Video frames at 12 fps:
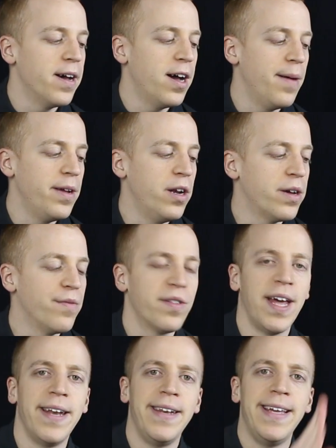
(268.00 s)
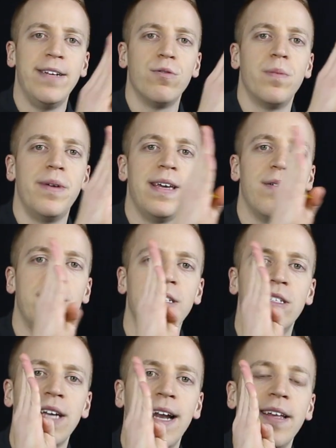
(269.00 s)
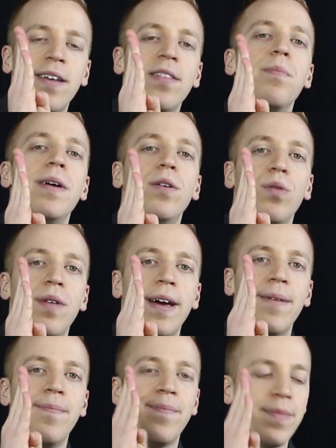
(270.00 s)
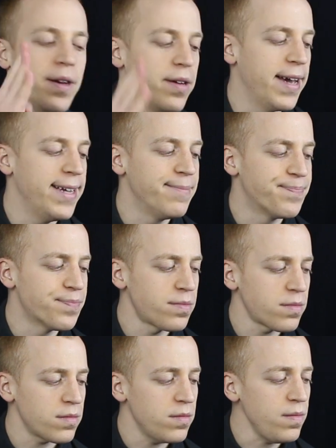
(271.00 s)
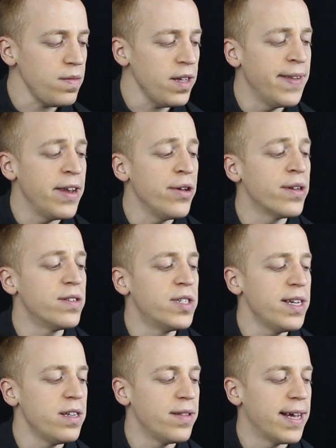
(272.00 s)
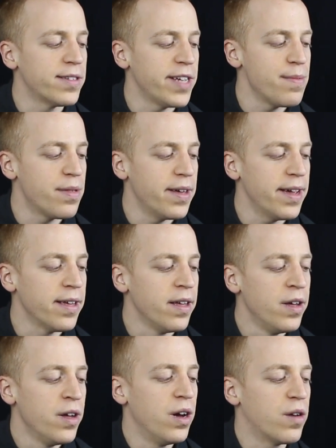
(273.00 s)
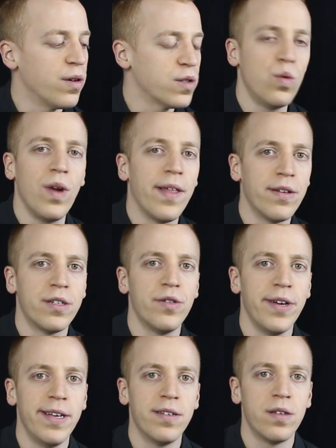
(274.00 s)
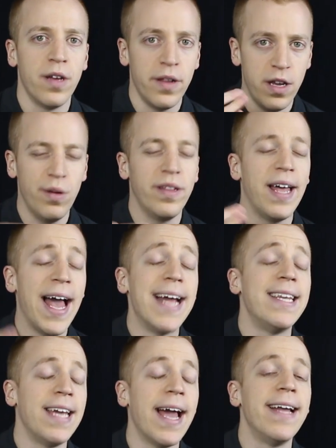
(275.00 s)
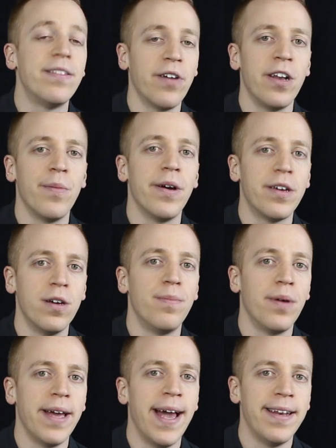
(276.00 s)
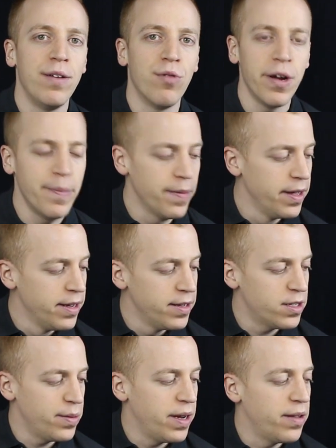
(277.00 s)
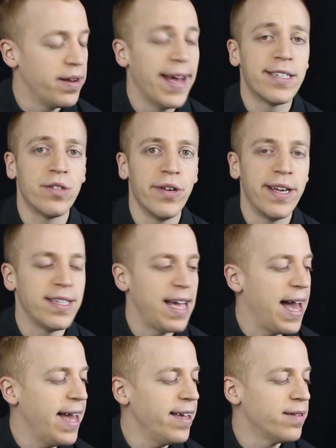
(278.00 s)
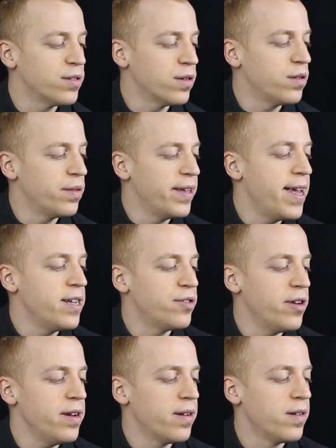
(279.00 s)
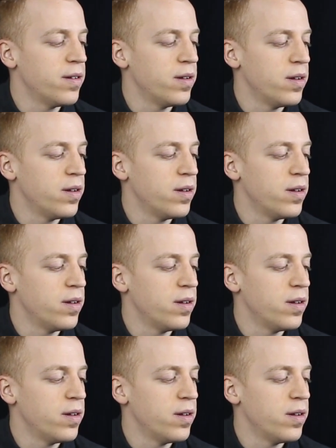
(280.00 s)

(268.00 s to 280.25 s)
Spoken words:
You're looking for that needle to be exactly in the middle there, okay? And then you continue that same thing across all other strings, knowing the Eddie ate dynamite, goodbye Eddie rhyme. So we know the next string is A, so I'll do on the A string.